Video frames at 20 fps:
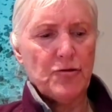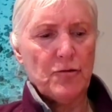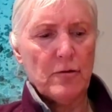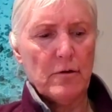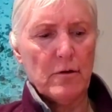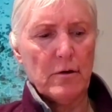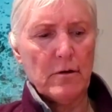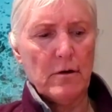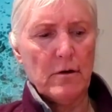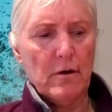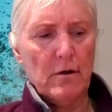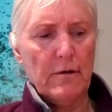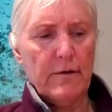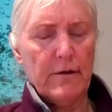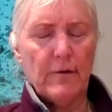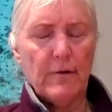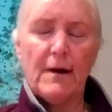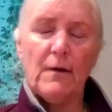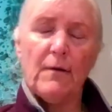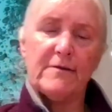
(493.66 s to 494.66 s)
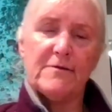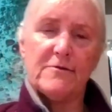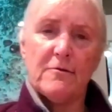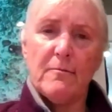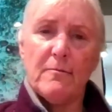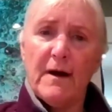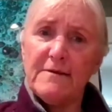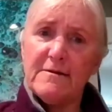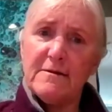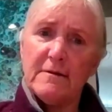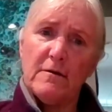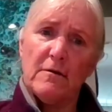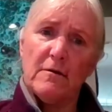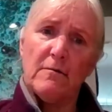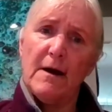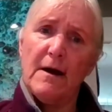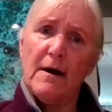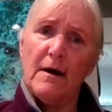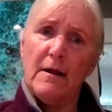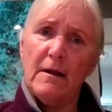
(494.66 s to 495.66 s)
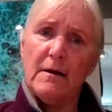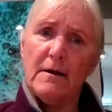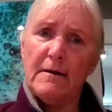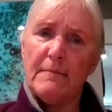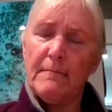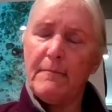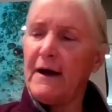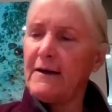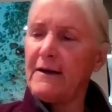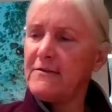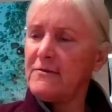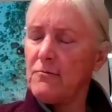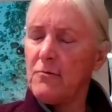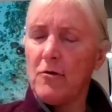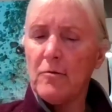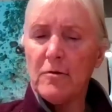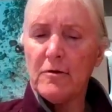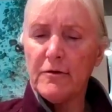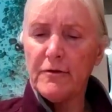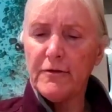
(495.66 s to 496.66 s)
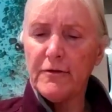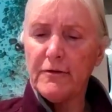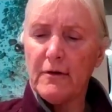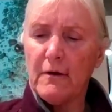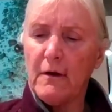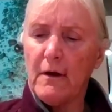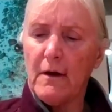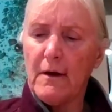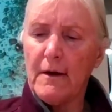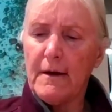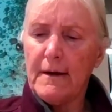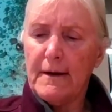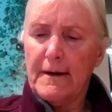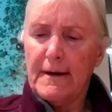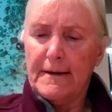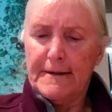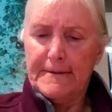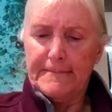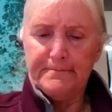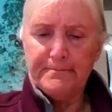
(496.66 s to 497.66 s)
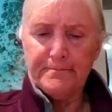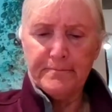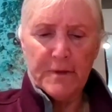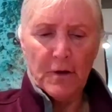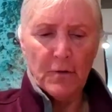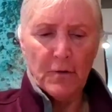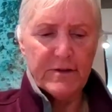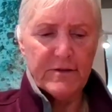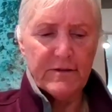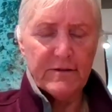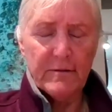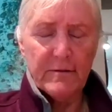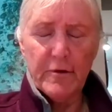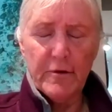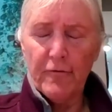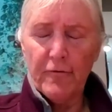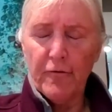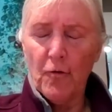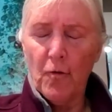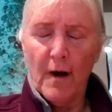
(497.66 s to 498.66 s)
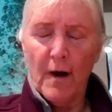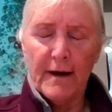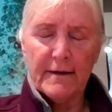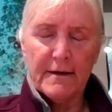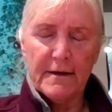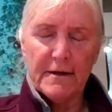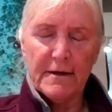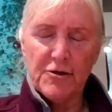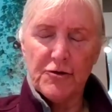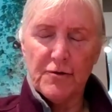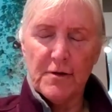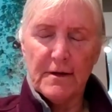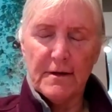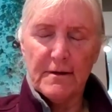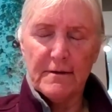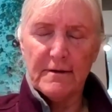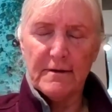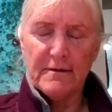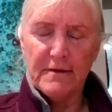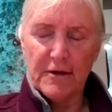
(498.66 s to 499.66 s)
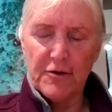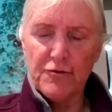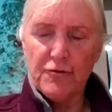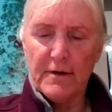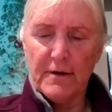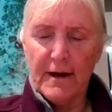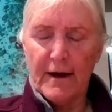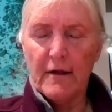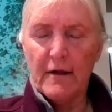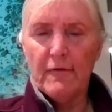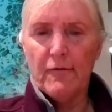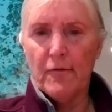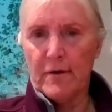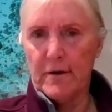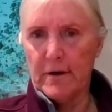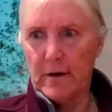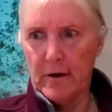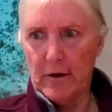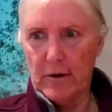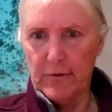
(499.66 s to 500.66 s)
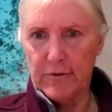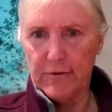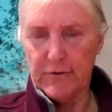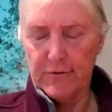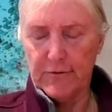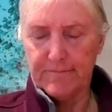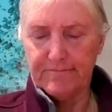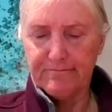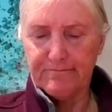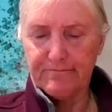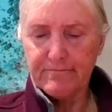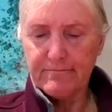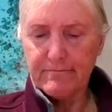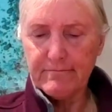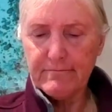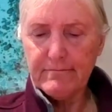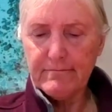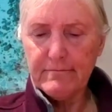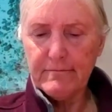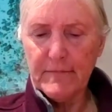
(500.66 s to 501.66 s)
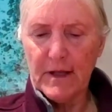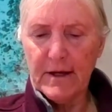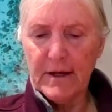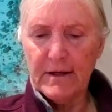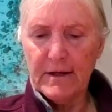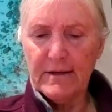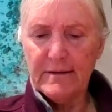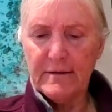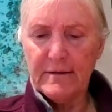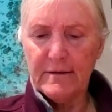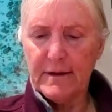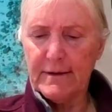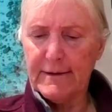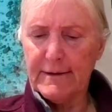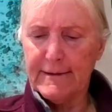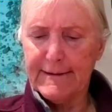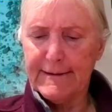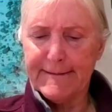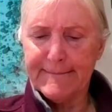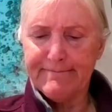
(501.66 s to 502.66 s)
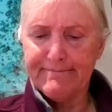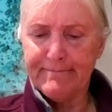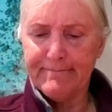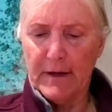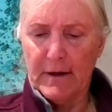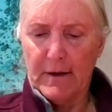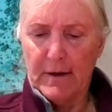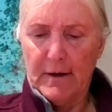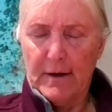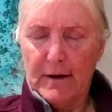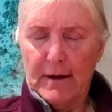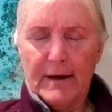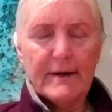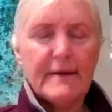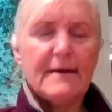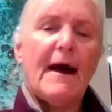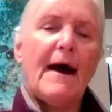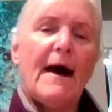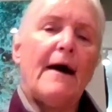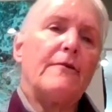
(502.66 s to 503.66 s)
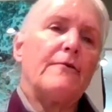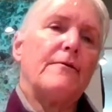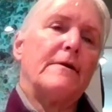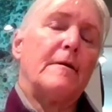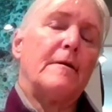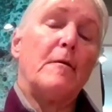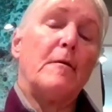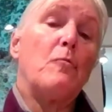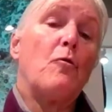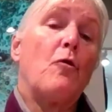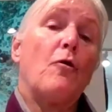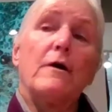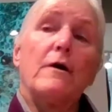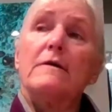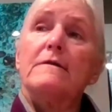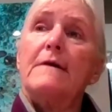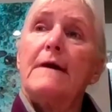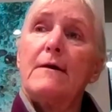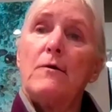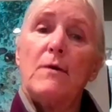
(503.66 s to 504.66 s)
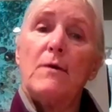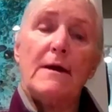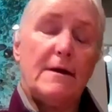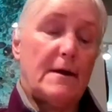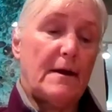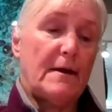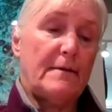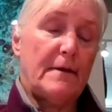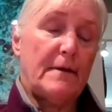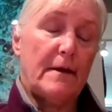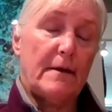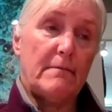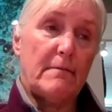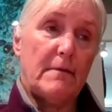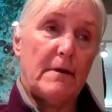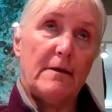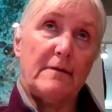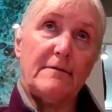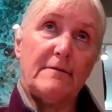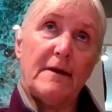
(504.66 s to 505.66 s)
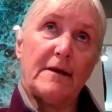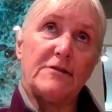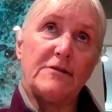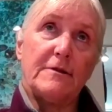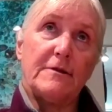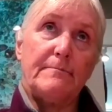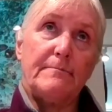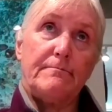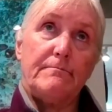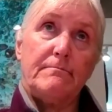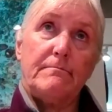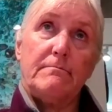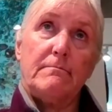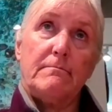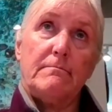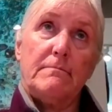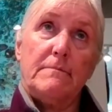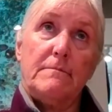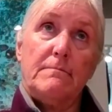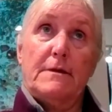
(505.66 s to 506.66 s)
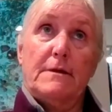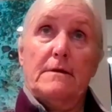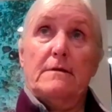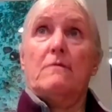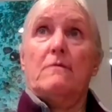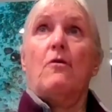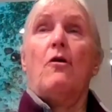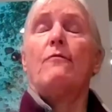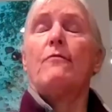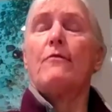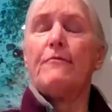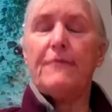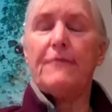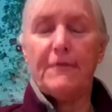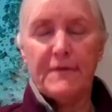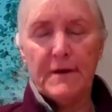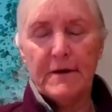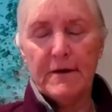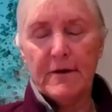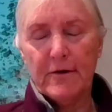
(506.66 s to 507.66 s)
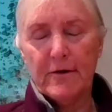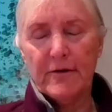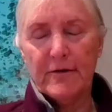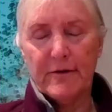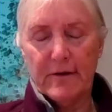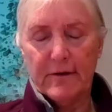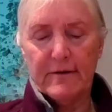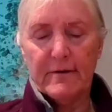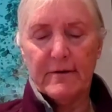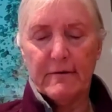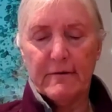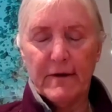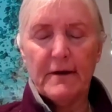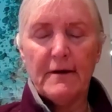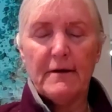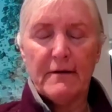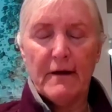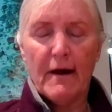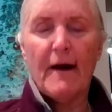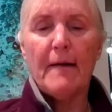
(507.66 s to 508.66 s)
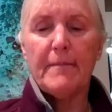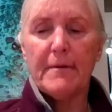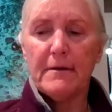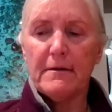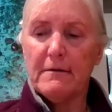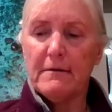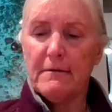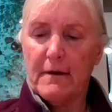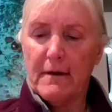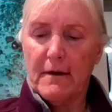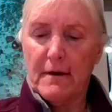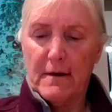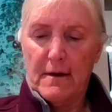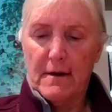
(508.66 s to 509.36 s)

tour called the Great Western Bicycle Rally in Paso Robles, which is a beautiful wine country in the central California coast. And it's like a gathering, a Memorial Day weekend. It's actually been over 50 years this event has happened.